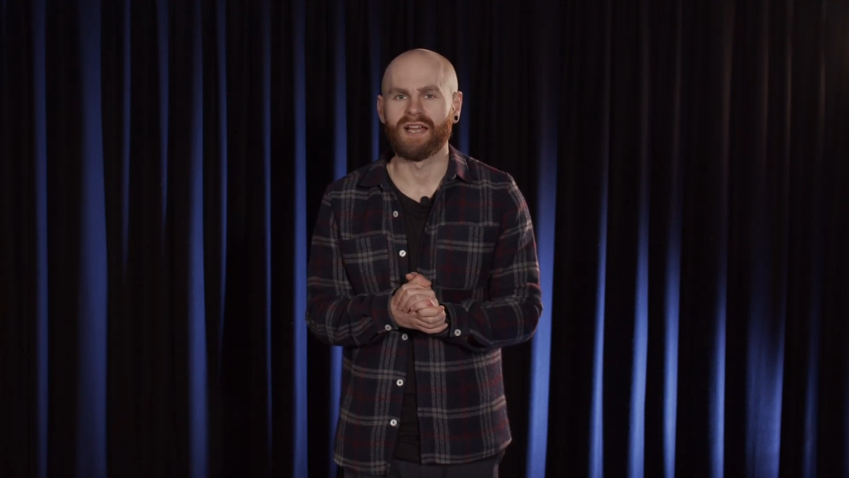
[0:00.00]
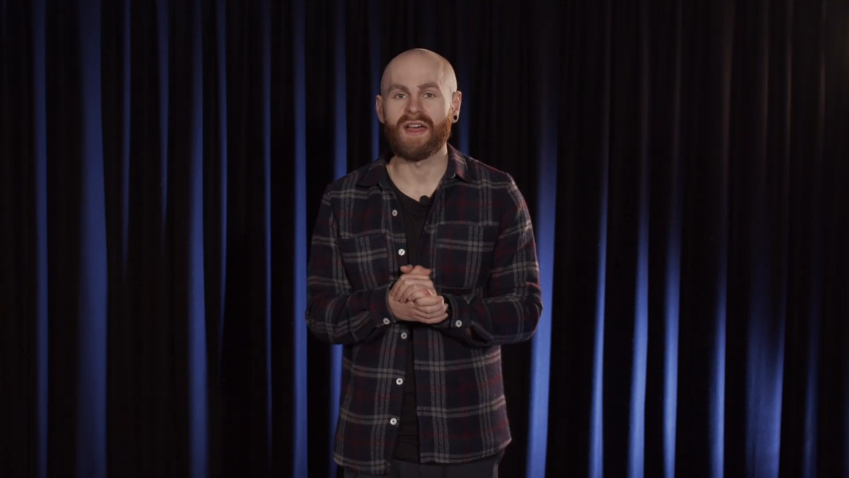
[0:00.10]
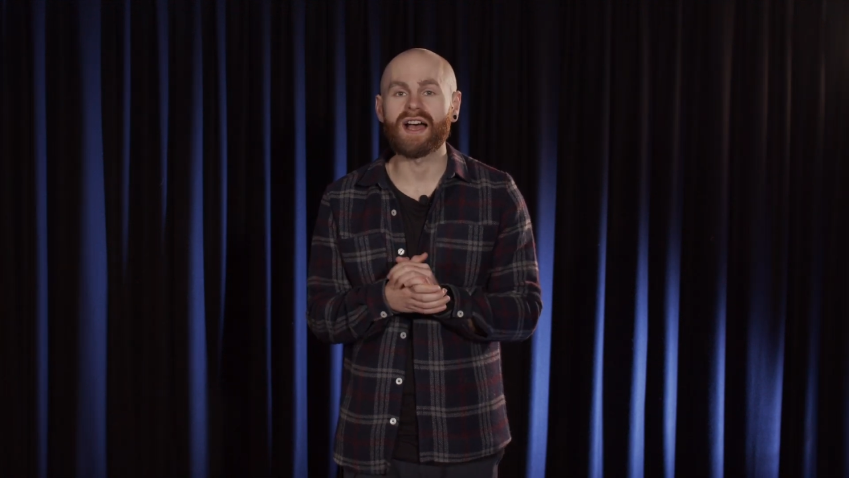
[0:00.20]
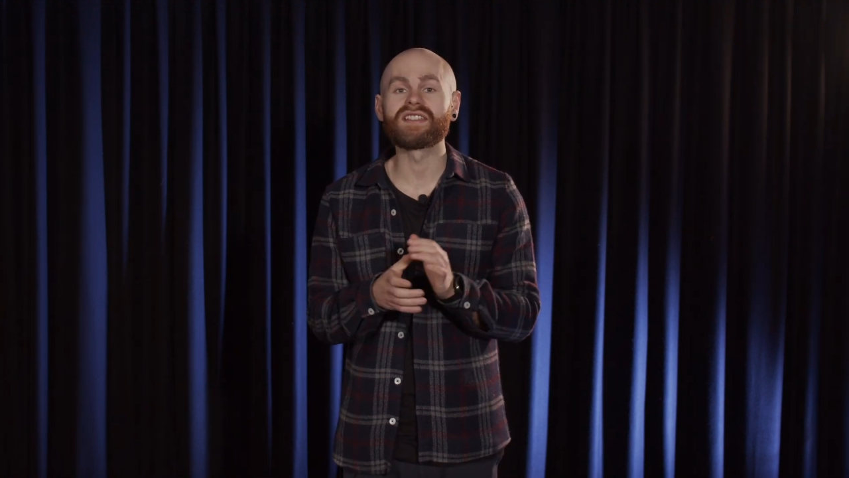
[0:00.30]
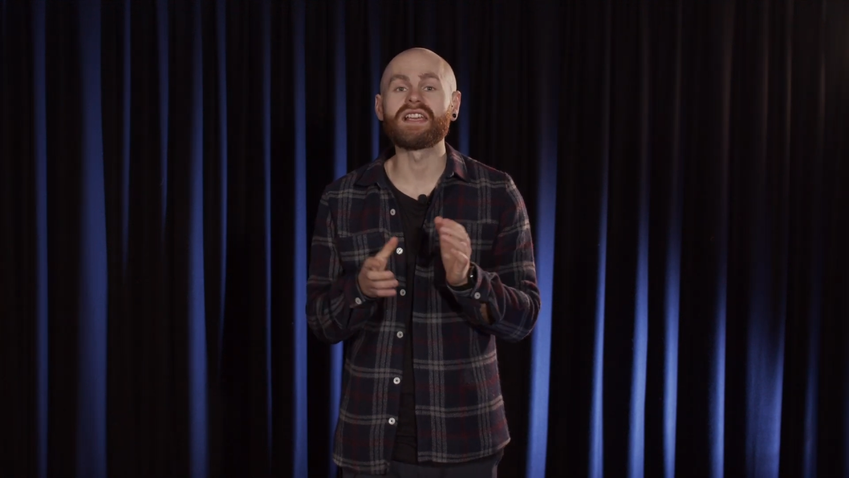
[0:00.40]

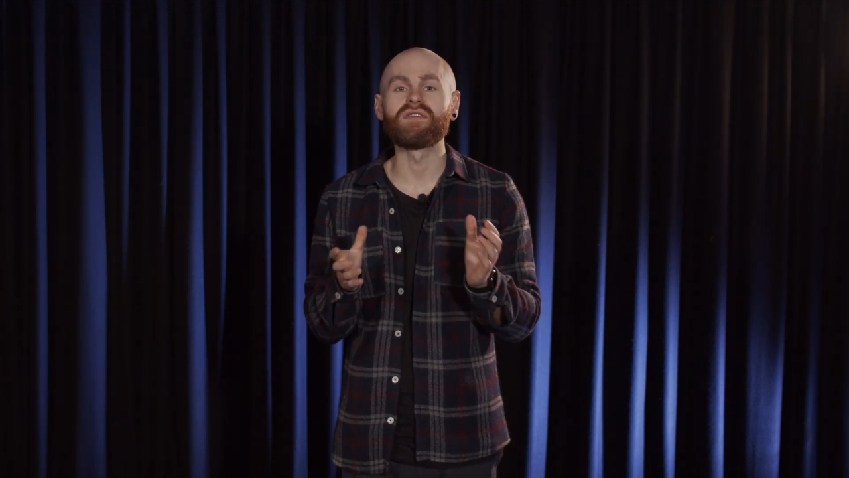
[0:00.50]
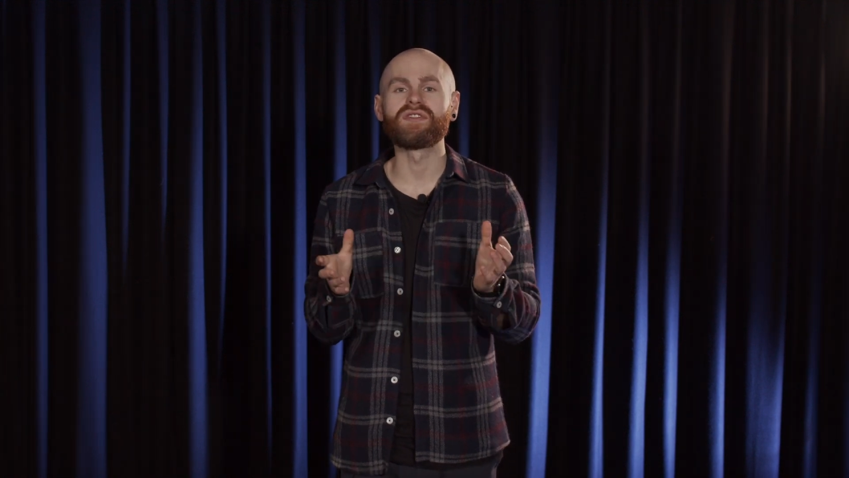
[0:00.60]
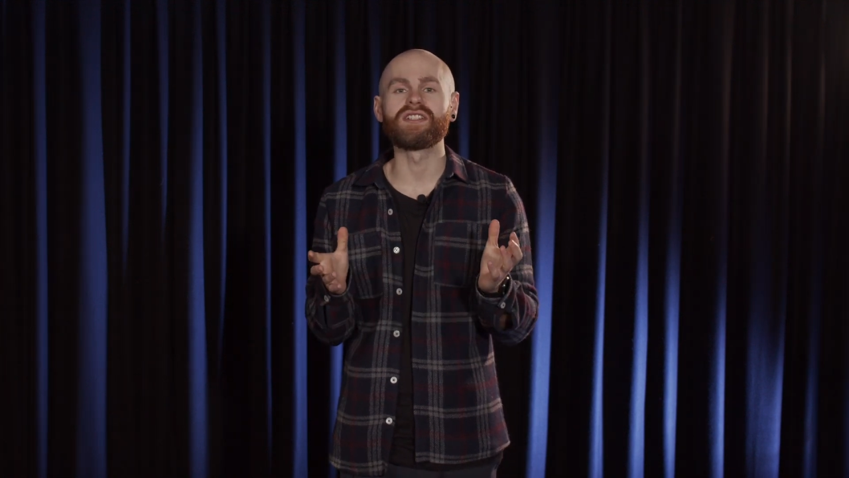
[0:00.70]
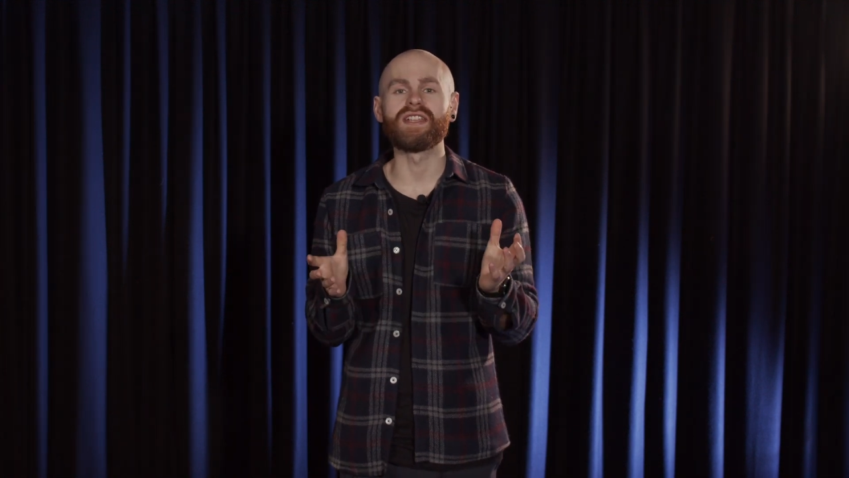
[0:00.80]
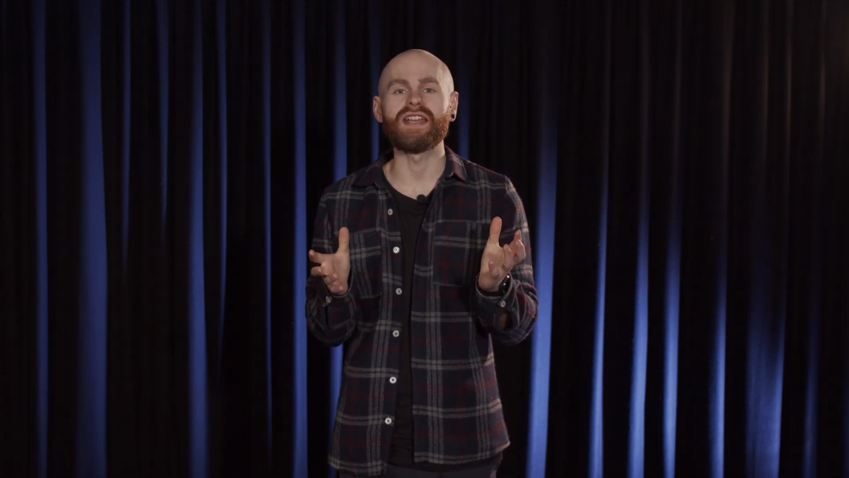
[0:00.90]
That's it for
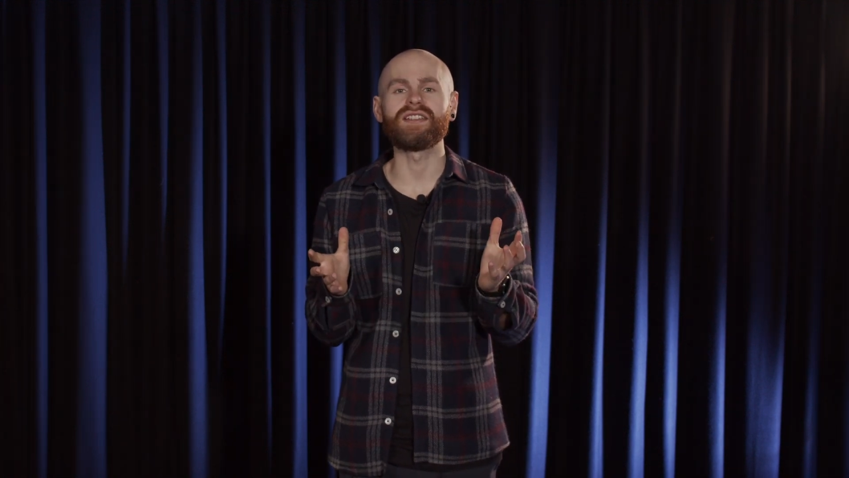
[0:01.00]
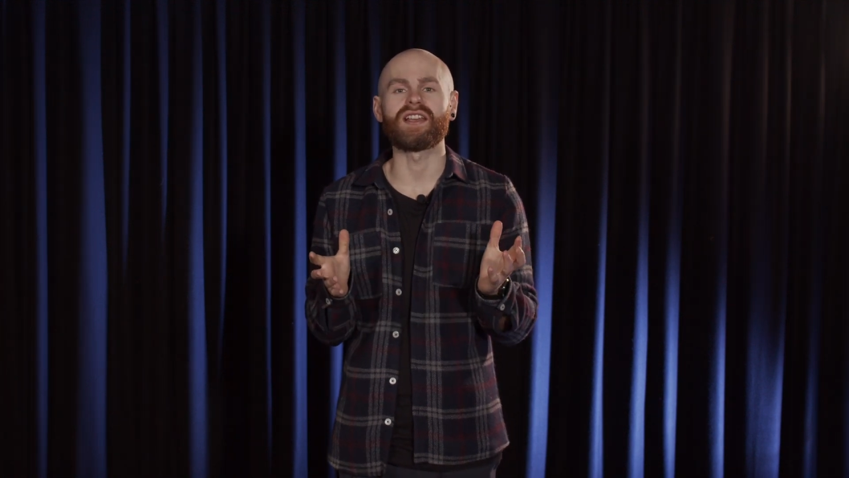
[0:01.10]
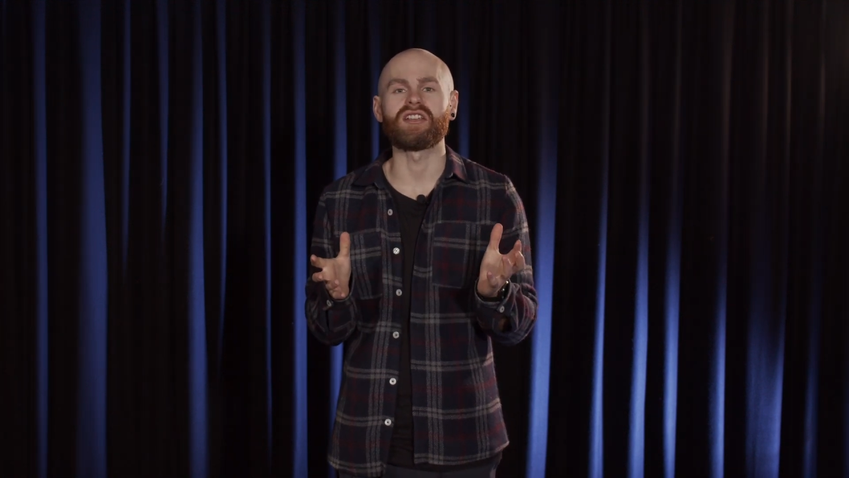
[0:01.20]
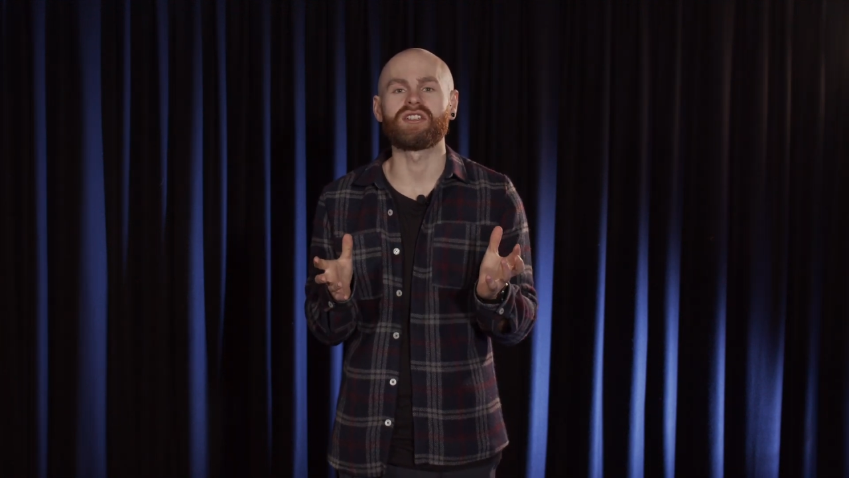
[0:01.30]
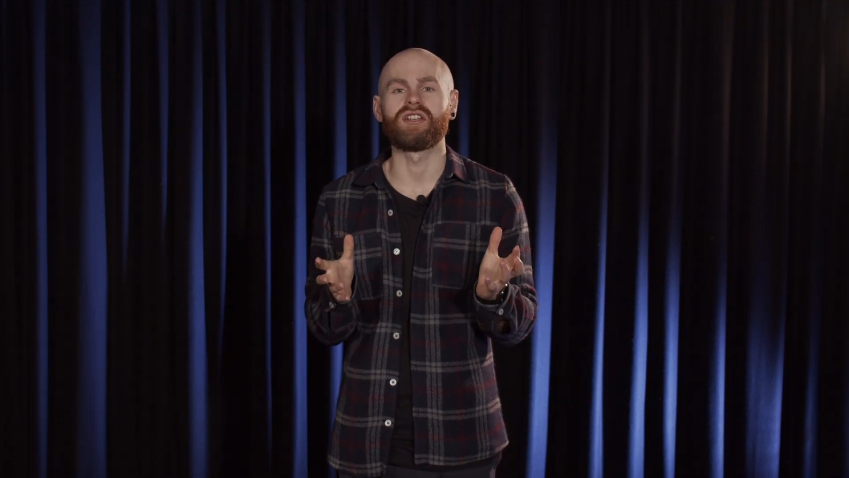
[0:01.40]
today's
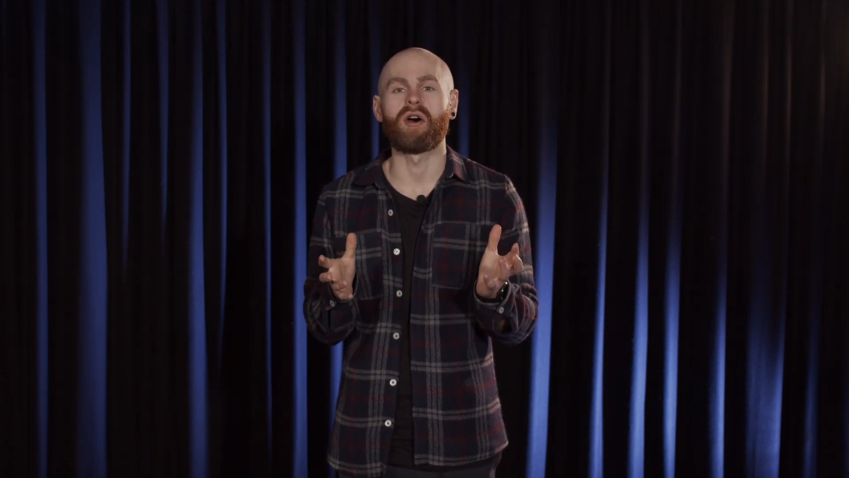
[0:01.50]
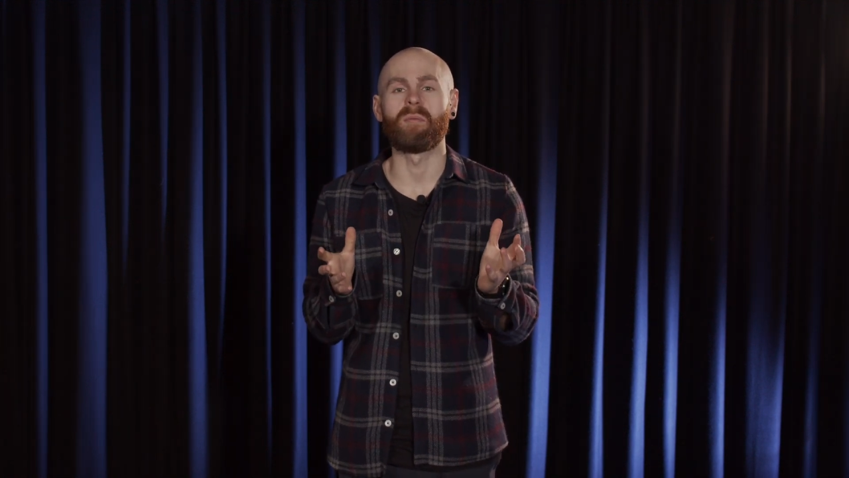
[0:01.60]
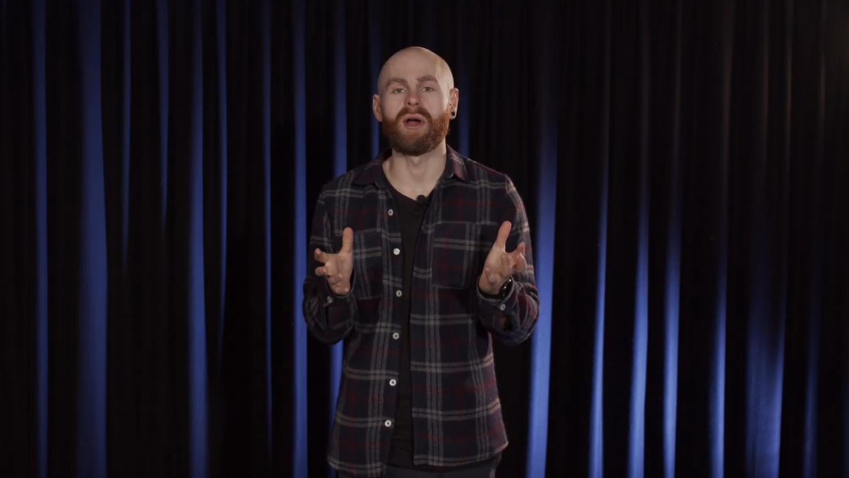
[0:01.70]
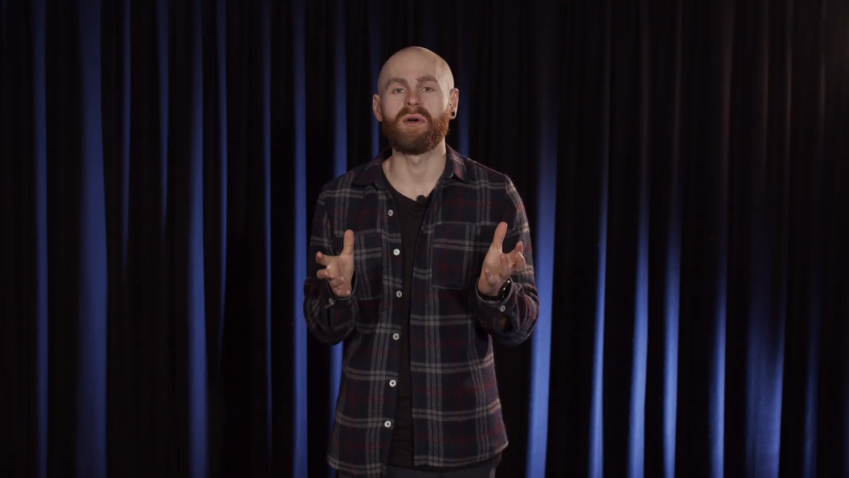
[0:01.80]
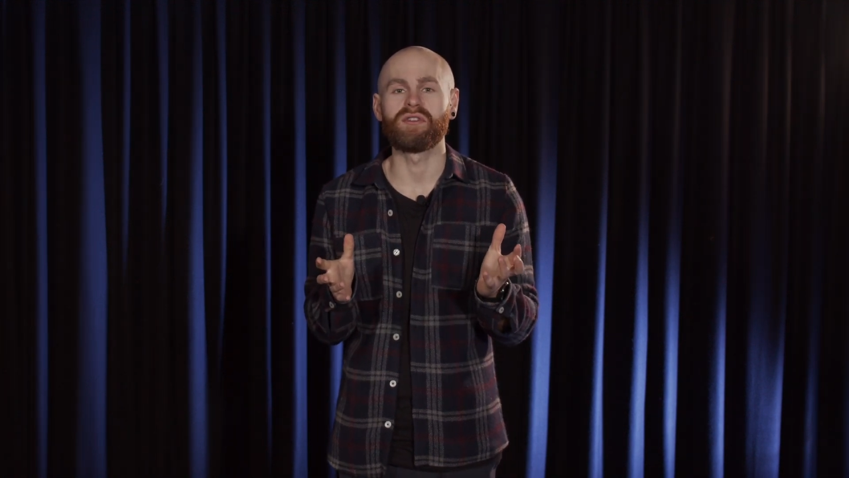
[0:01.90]
session on
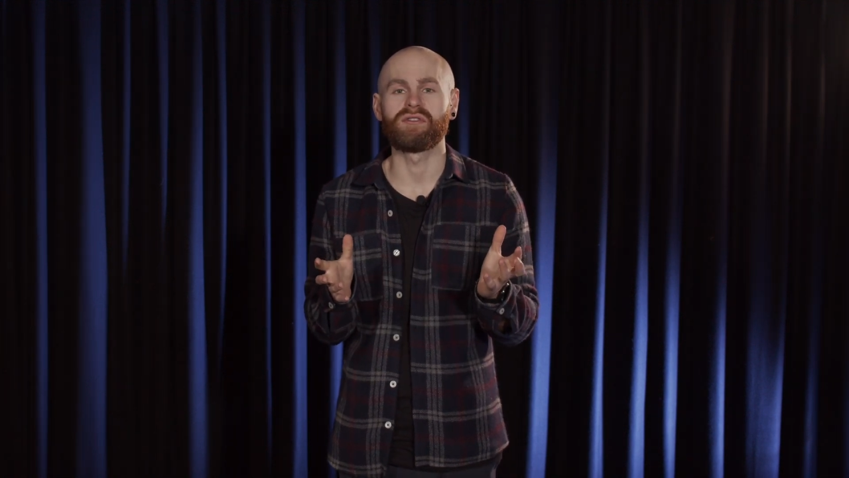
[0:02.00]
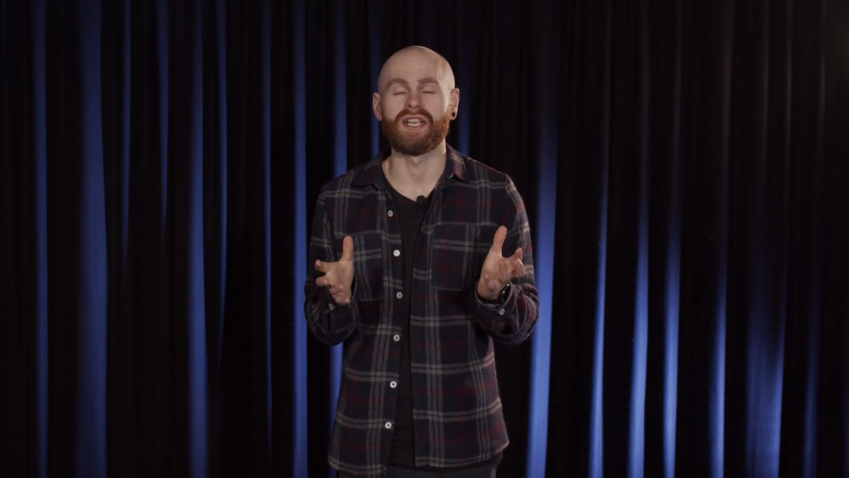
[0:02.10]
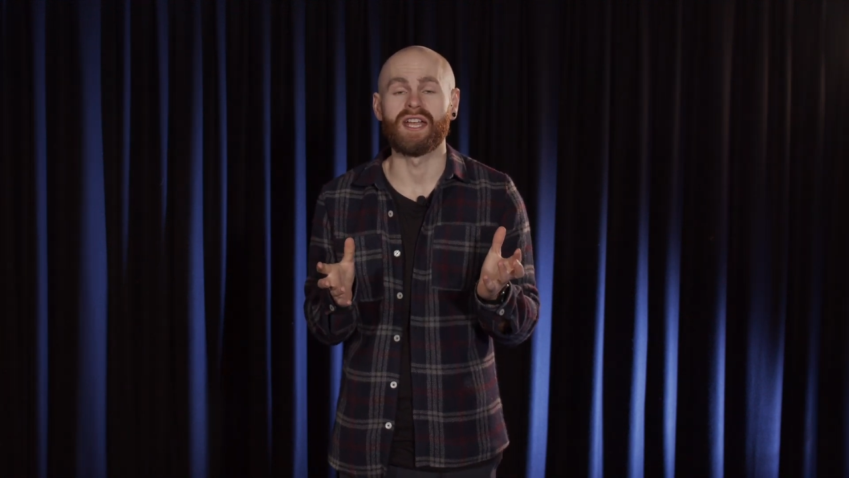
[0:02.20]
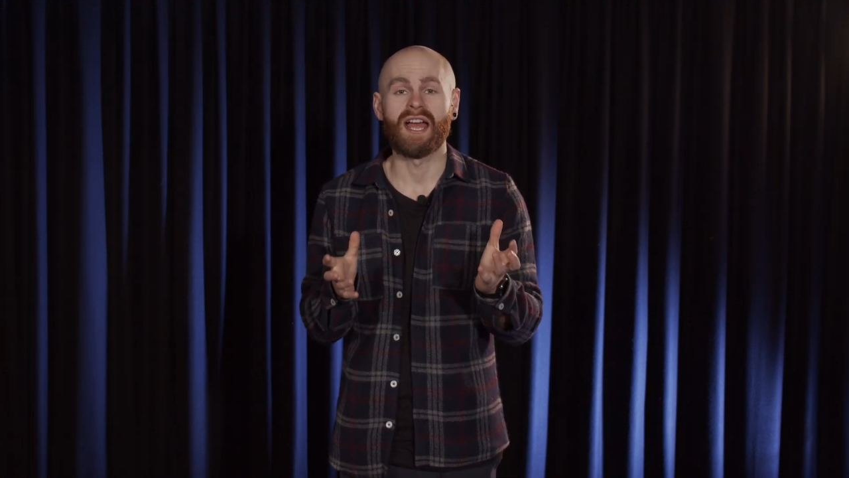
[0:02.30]
poetry,